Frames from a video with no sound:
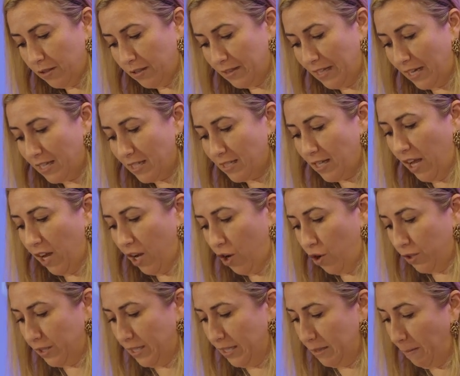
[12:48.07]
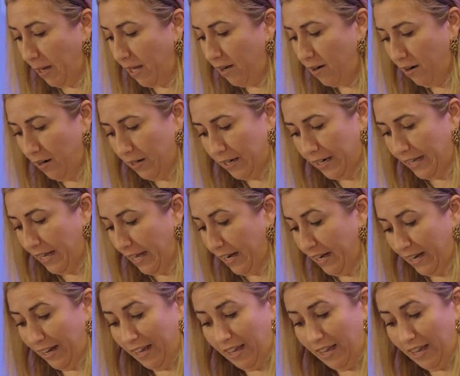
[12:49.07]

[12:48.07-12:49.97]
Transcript: that has echoed in my heart again and